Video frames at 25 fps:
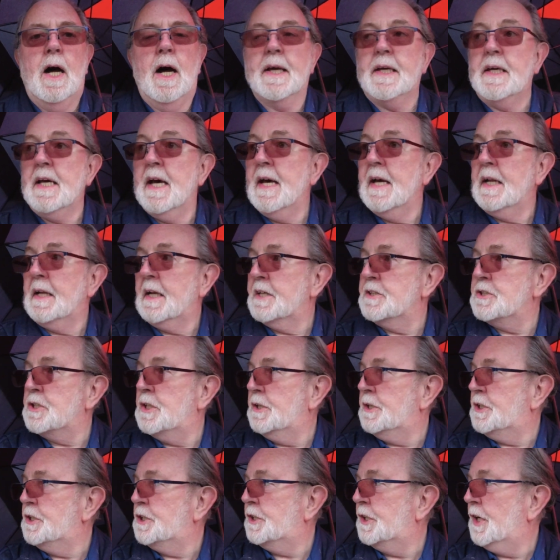I can't
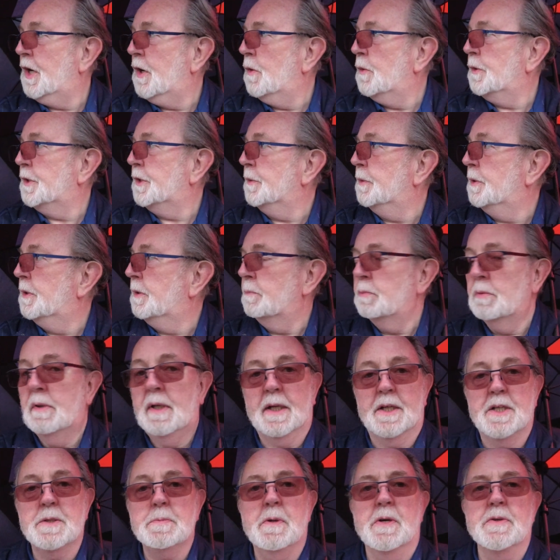actually show you.
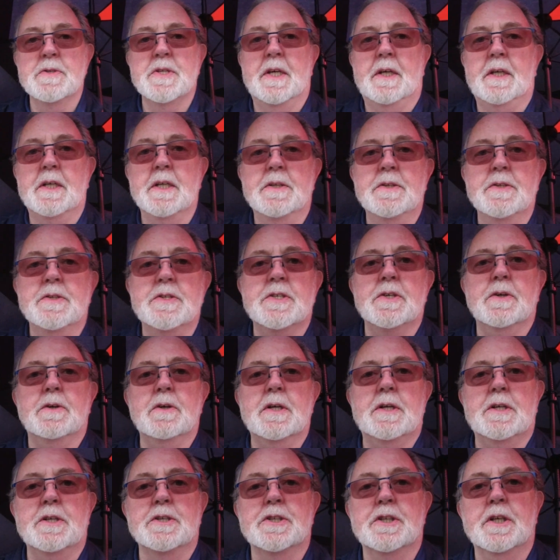Well, I suppose I can
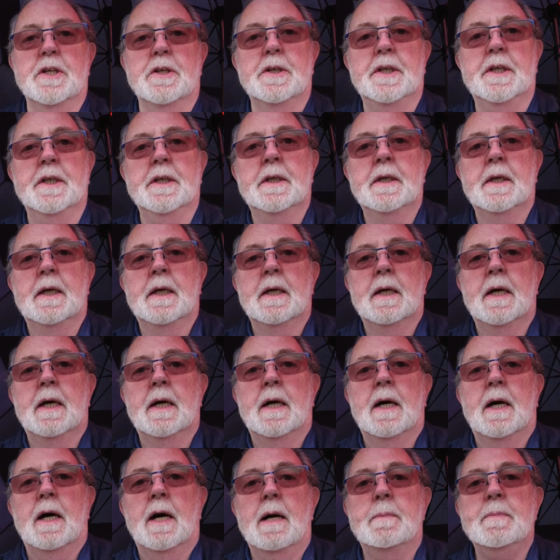sort of show you.
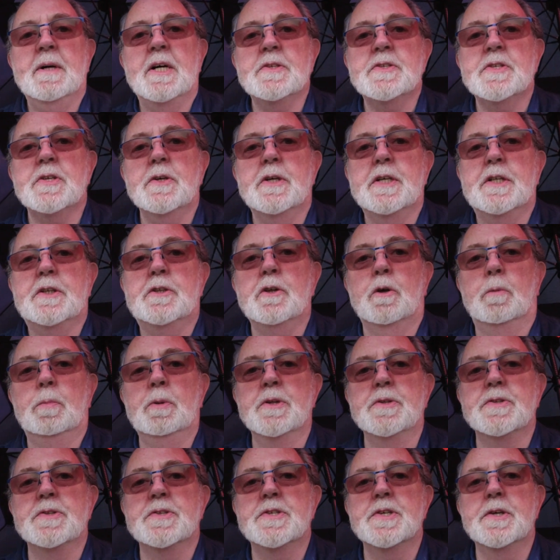I'm outside
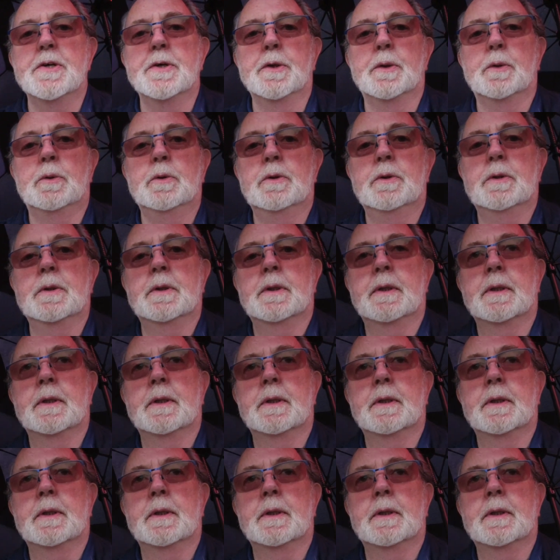Dublin Zoo.